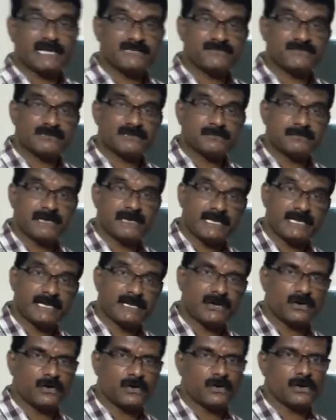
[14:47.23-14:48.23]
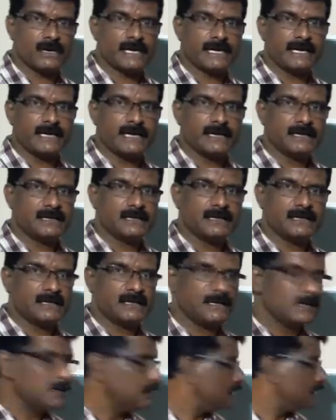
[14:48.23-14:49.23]
with barium chloride,
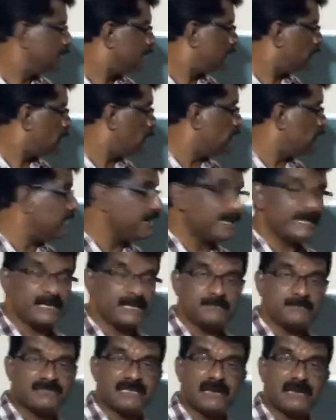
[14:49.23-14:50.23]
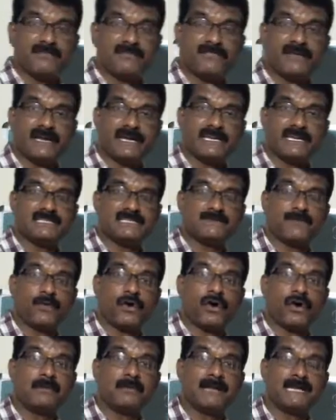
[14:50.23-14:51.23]
barium sulfate is
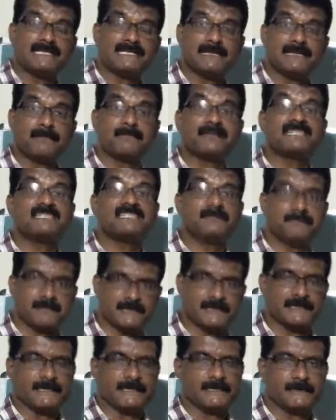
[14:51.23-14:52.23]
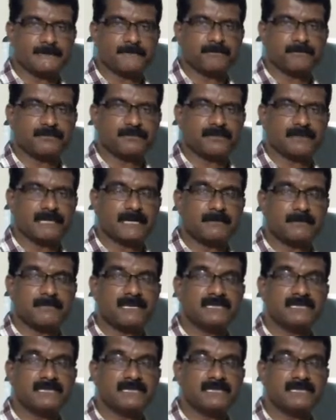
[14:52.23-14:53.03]
formed as a precipitate. That means